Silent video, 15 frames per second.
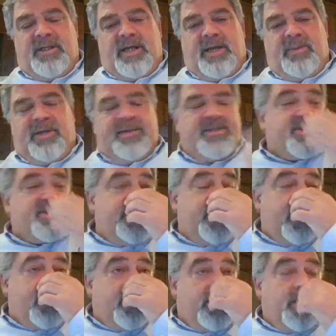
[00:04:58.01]
I mean, the
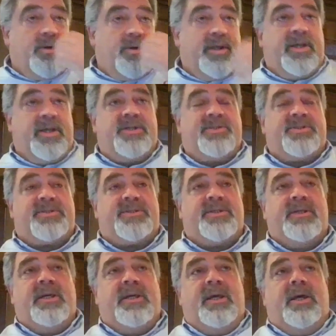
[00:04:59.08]
scenario is
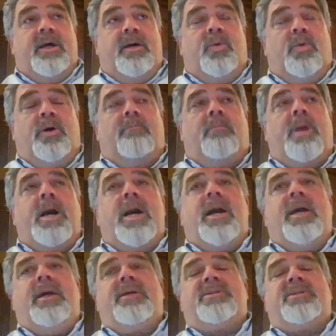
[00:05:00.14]
what my
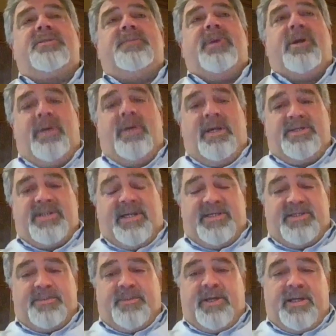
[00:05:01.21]
experience
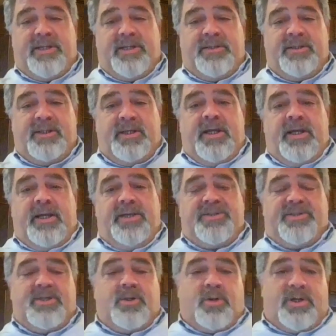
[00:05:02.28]
has been
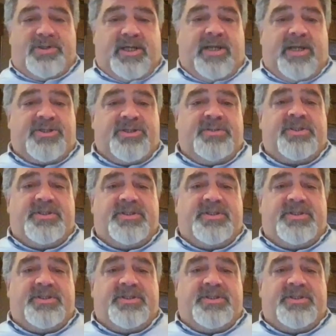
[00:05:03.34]
is your attention to